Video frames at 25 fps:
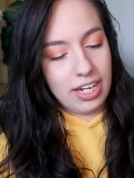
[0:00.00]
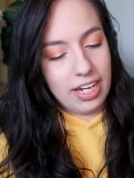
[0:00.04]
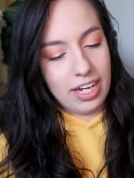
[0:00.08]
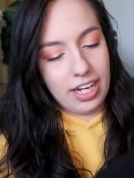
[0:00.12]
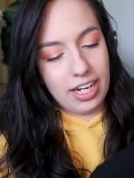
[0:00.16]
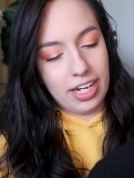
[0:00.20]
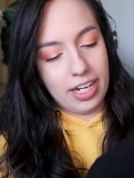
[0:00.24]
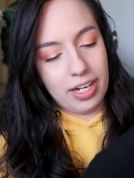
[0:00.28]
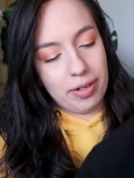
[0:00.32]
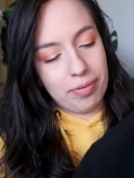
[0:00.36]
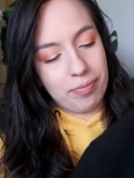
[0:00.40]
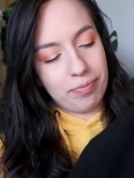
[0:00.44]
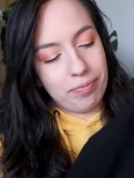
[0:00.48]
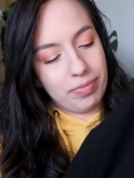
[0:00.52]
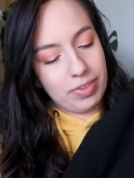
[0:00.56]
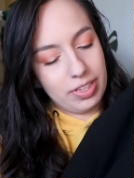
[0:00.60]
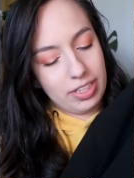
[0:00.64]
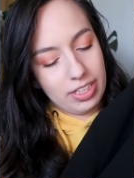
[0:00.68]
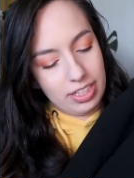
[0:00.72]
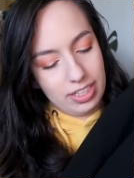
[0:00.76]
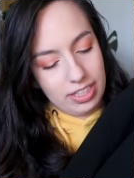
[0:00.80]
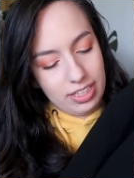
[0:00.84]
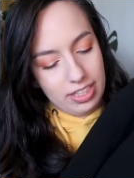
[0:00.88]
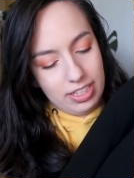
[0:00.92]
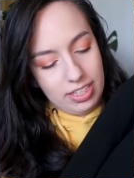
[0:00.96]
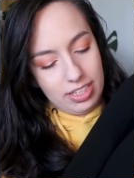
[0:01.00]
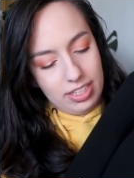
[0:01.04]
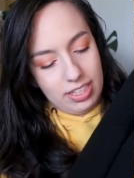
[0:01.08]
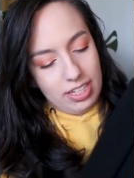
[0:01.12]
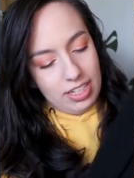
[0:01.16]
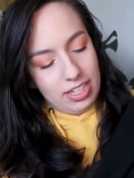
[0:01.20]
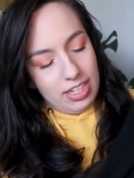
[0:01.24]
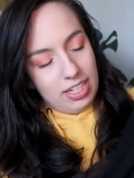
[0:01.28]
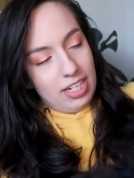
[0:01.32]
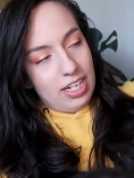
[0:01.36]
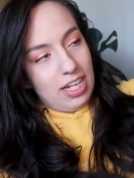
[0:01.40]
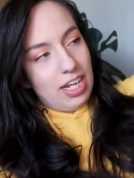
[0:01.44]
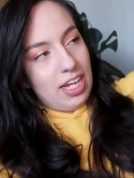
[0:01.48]

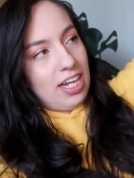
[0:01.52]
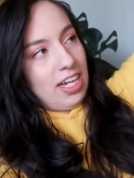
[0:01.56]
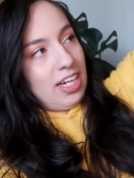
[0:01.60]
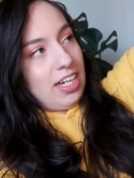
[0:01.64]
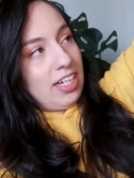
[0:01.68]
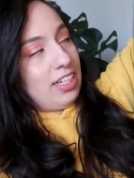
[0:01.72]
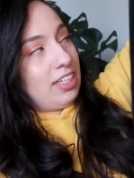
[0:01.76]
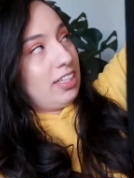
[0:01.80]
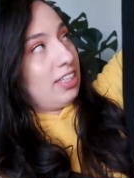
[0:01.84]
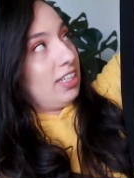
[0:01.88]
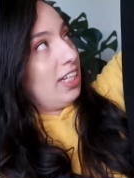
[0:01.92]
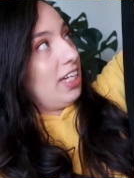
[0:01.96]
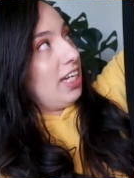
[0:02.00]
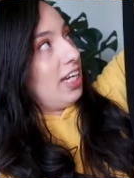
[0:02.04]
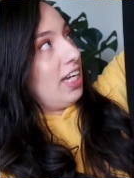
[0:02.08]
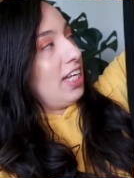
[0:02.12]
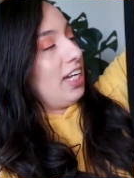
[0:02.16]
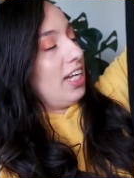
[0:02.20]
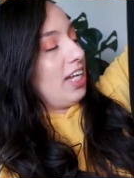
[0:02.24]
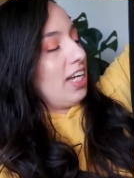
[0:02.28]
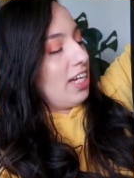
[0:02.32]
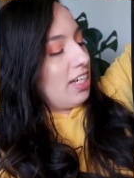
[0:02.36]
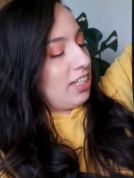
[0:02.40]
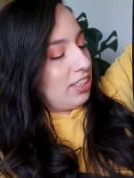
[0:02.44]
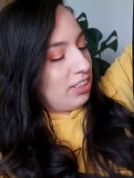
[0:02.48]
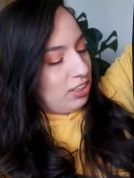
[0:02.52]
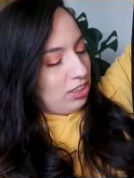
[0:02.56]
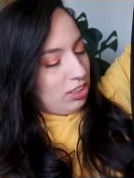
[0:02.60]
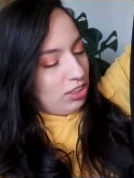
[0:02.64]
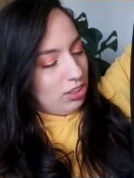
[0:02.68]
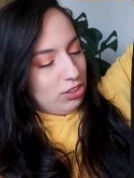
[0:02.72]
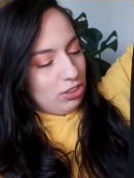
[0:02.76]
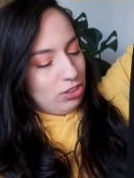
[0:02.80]
And it is